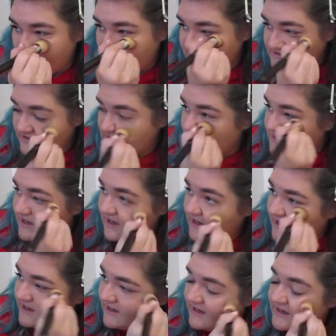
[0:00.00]
basically
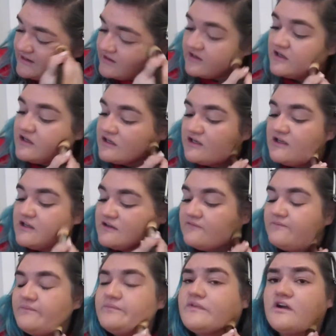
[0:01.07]
I had
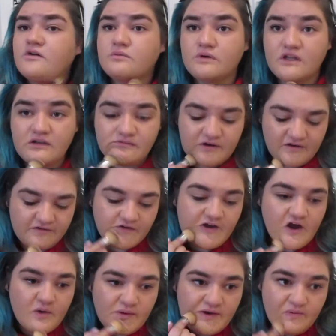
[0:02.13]
a really rough
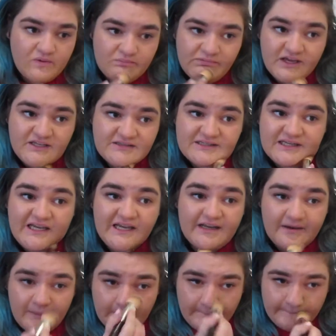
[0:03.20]
going with my
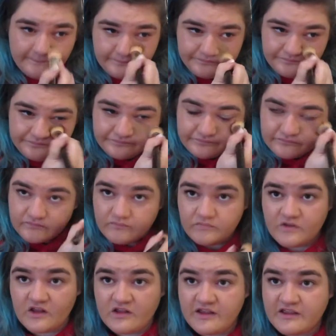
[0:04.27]
skin.
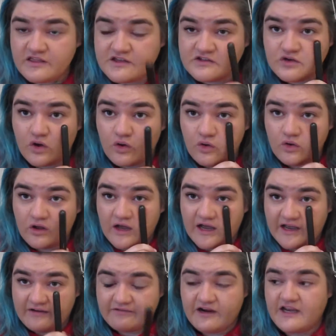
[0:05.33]
Like, this whole
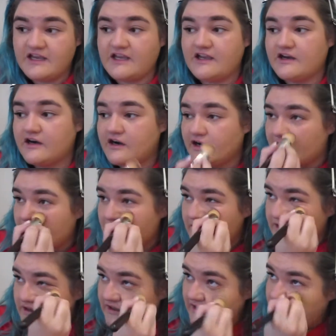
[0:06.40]
eye right here,
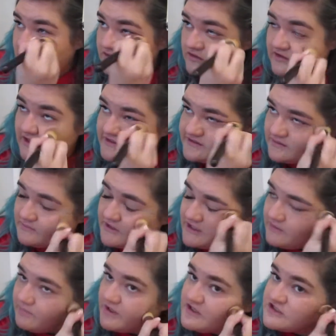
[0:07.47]
it looked like someone
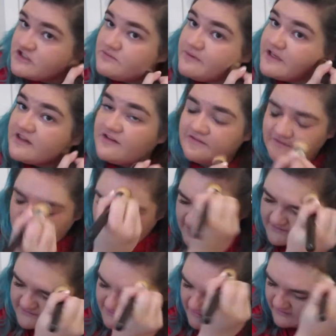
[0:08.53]
had punched me in the
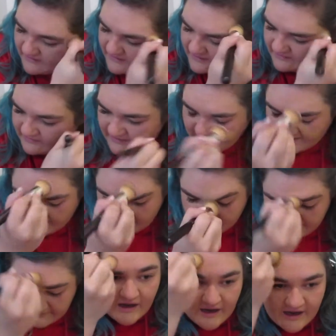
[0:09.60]
face, and like
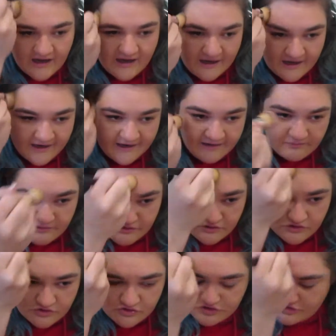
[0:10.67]
I
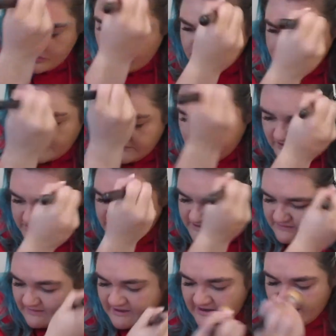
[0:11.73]
was so self-conscious
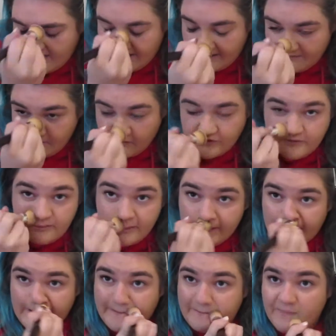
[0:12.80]
about it. I had multiple
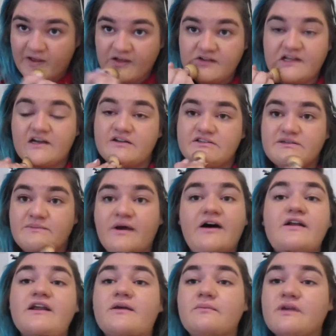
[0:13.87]
like meltdowns
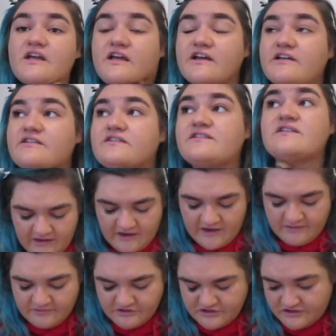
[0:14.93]
about it because
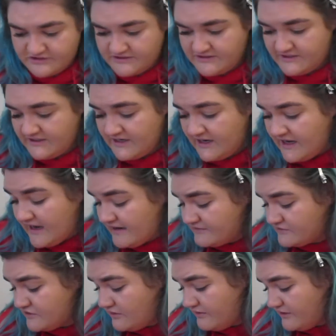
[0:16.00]
I was
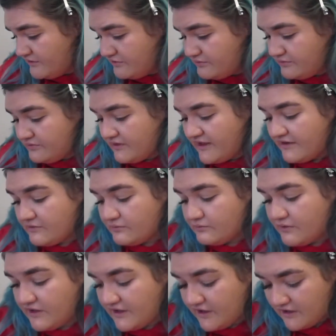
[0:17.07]
going through like
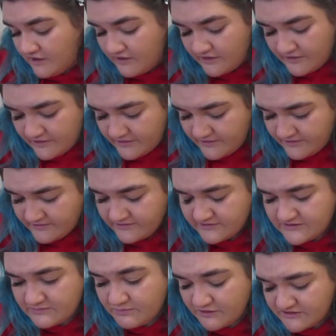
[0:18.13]
really hard
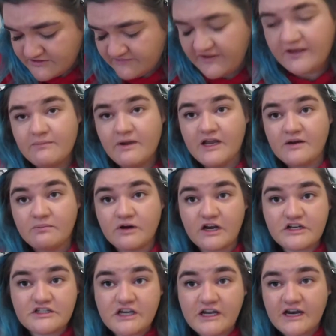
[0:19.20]
spurts of my
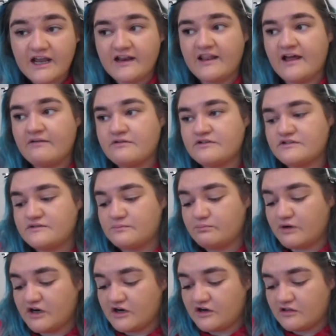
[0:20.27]
depression, and that was
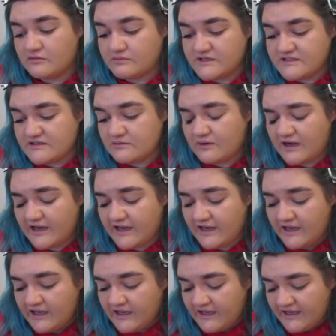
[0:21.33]
part of the reason why
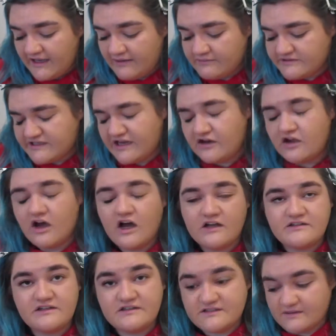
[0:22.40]
it was like
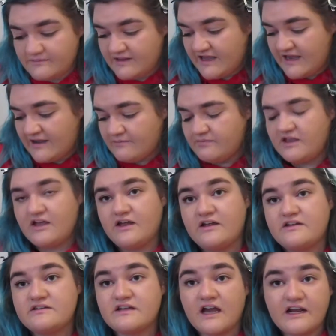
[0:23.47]
causing some of that,
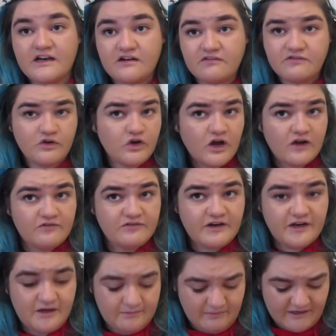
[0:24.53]
because I didn't feel
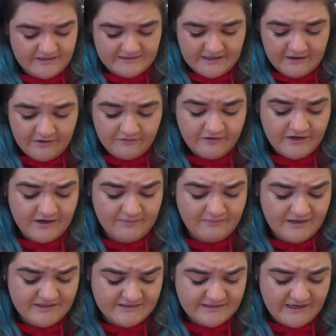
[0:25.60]
confident in myself and in
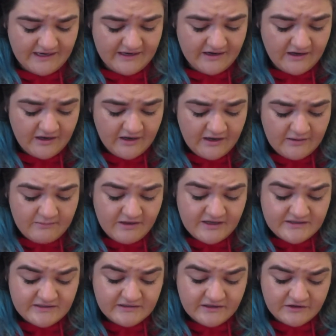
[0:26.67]
my skin.
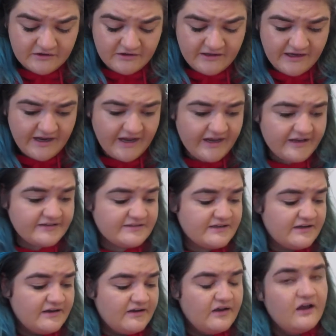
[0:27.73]
Because literally,
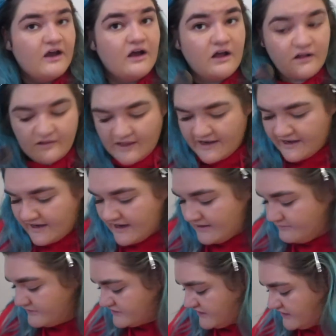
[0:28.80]
guys, like,
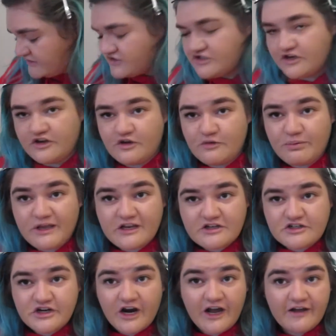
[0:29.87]
I wish I could show you a
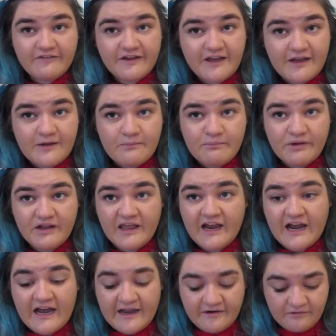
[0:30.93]
picture of it, but like,
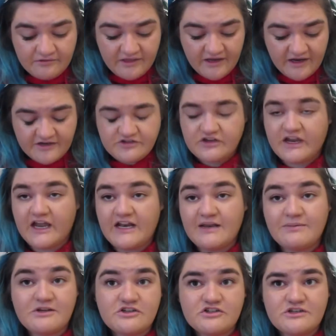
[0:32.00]
I don't think I took any
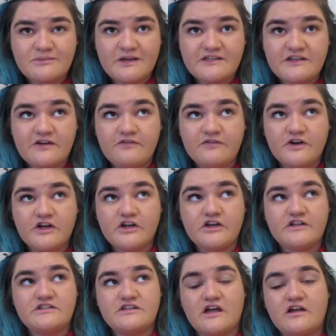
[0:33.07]
pictures of myself for a
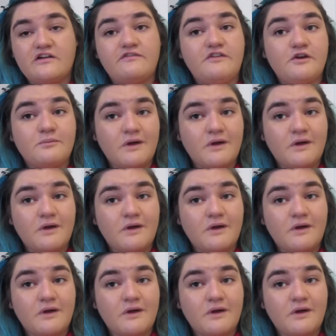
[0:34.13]
good solid few